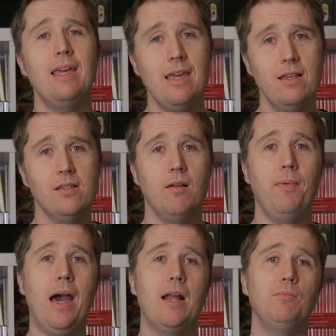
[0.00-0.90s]
is
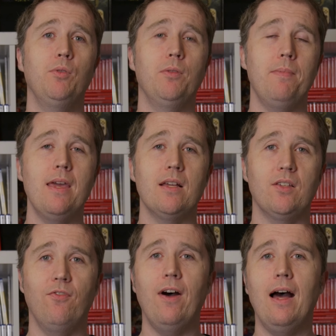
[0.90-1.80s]
compatible with
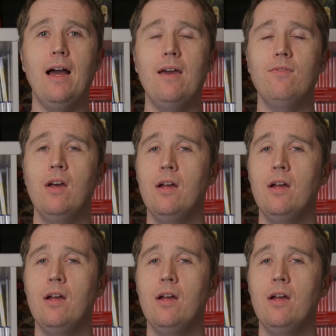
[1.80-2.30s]
PS5.